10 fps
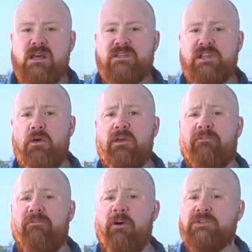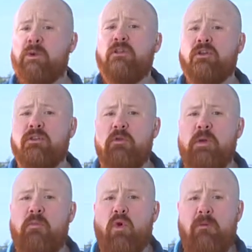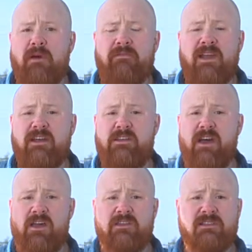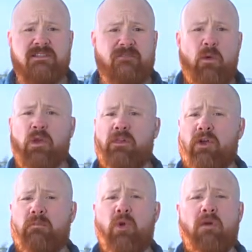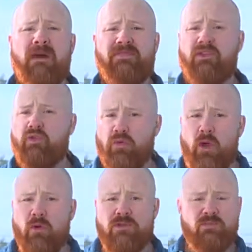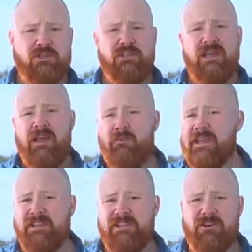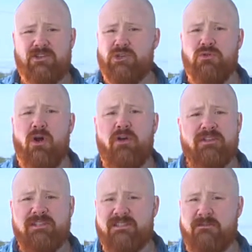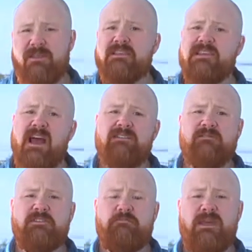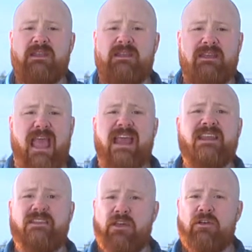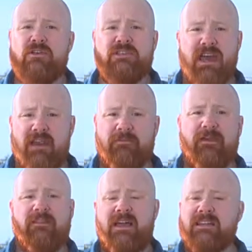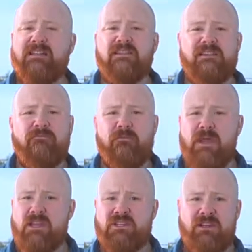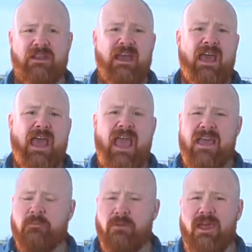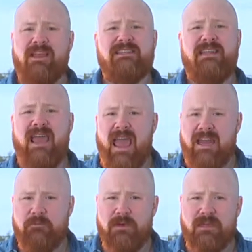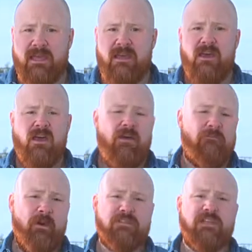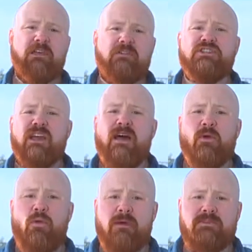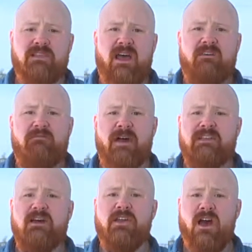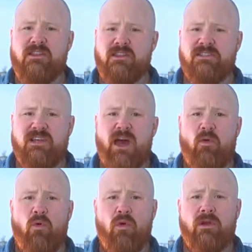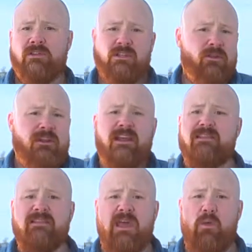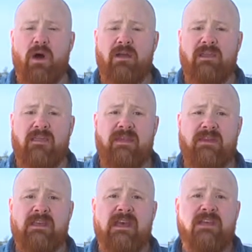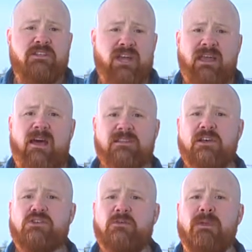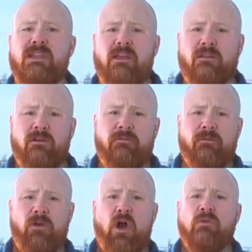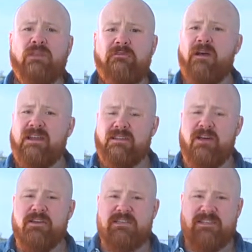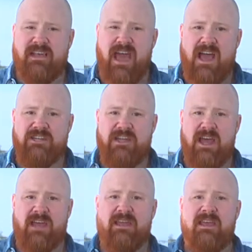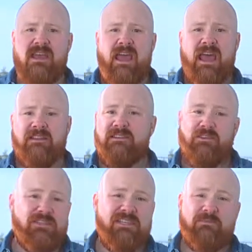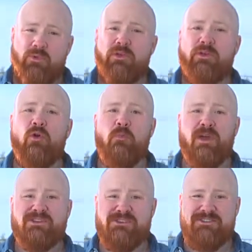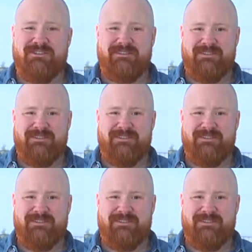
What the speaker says: So if folks want to learn a little bit more about Vidalia onions, if they want to learn more about the growers, which we consider true artisans. I mean, these guys have spent 80 years kind of collecting this information, hand planting, hand picking. Folks can go check out the website, vidaliaonions.org, to learn anything they want, and then check out social media. Look for Only Vidalias as a hashtag, and you'll see some really cool pictures.